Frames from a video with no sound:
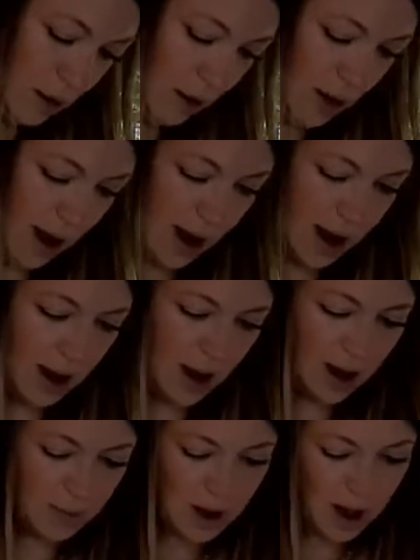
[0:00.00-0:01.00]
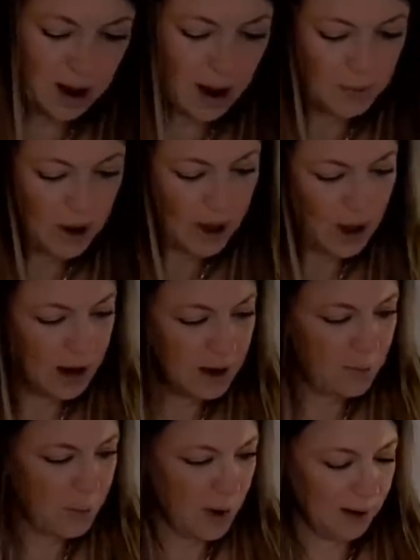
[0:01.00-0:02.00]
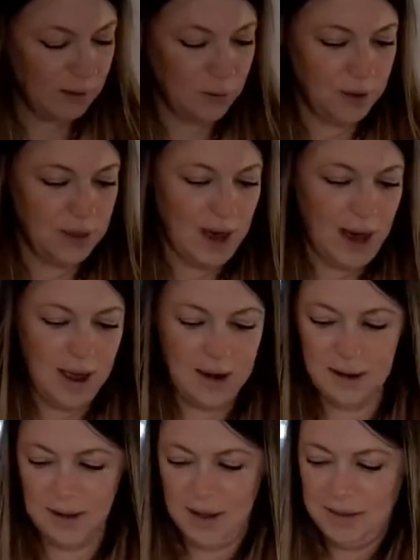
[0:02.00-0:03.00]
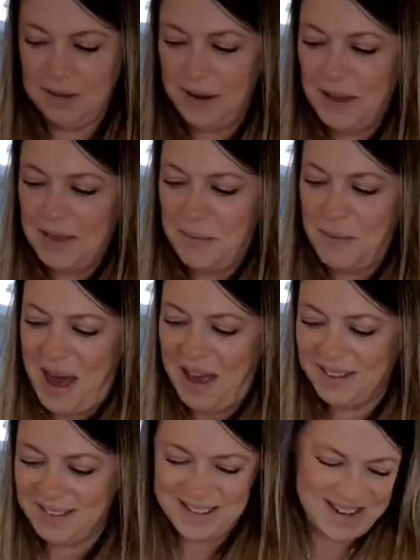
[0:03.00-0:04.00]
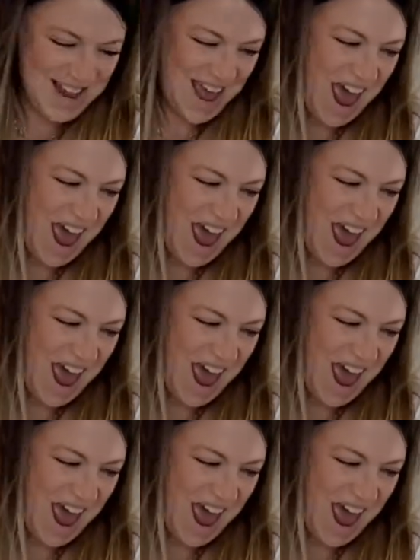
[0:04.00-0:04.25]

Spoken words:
Okay, I'm not unimpressed with that. It's not the best.